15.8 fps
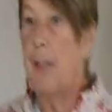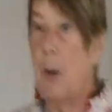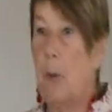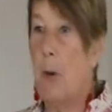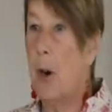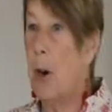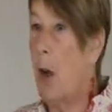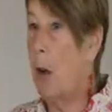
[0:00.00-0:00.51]

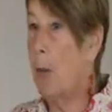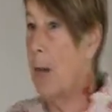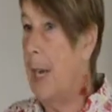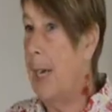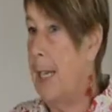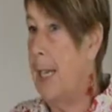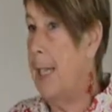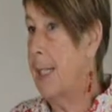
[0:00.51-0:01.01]
There were
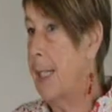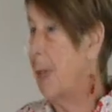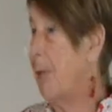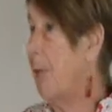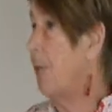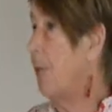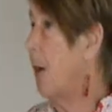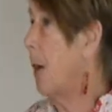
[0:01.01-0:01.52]
already
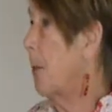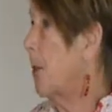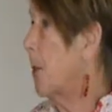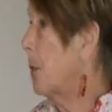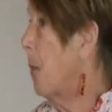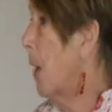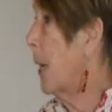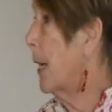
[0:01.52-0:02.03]
several
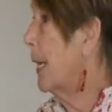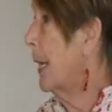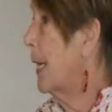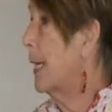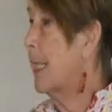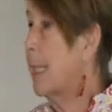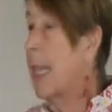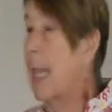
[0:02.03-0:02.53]
farmers
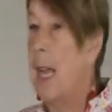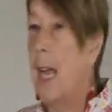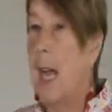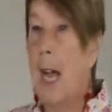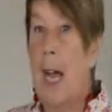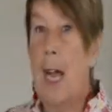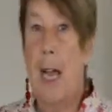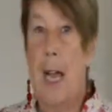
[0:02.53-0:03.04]
markets.
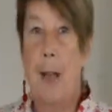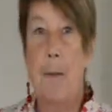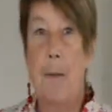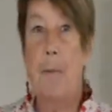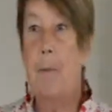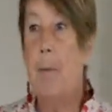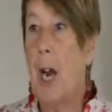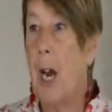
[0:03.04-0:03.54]

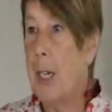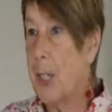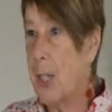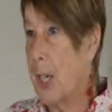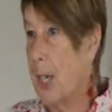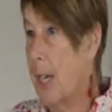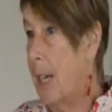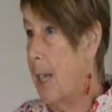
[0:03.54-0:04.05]

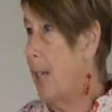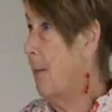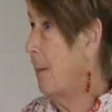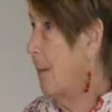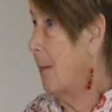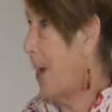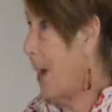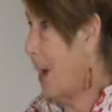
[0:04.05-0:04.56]
Marcia,
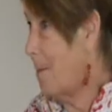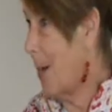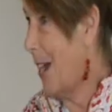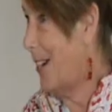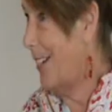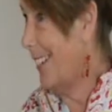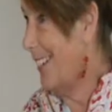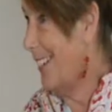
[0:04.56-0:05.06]

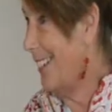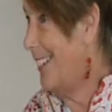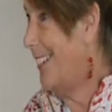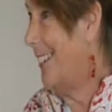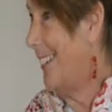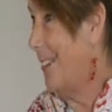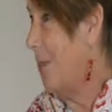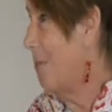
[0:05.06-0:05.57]
apparently
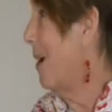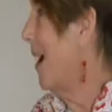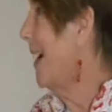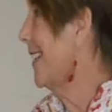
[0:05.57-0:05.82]
you know